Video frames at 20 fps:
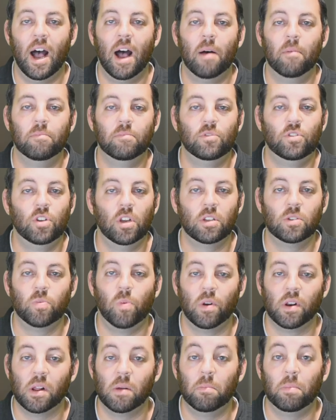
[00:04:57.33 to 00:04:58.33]
just
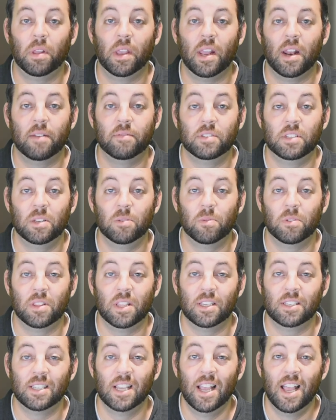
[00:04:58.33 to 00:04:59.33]
one complaint I've seen with
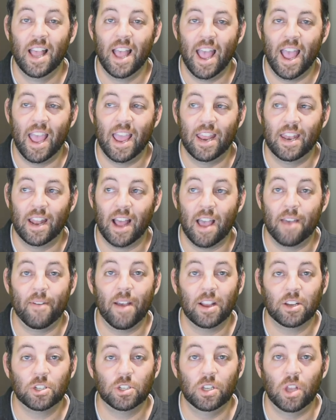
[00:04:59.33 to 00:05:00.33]
this. And I've
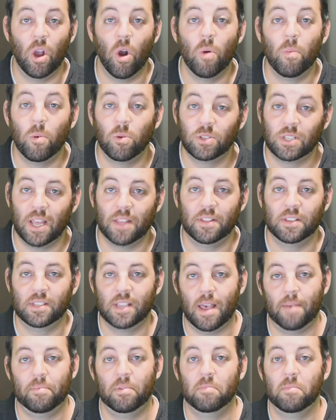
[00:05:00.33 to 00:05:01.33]
actually almost had this
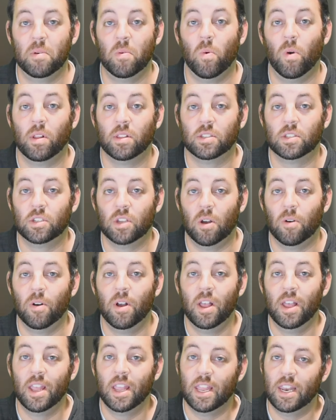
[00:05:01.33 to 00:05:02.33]
happen to me once. So
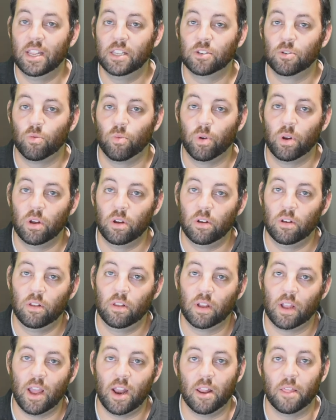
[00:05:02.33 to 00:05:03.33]
it is a real
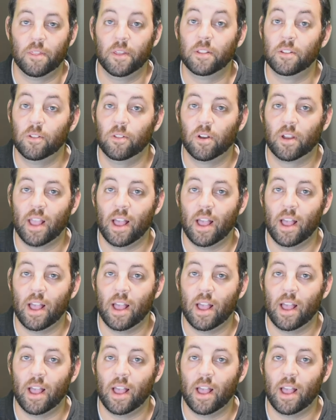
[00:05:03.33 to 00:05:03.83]
kind of thing to look out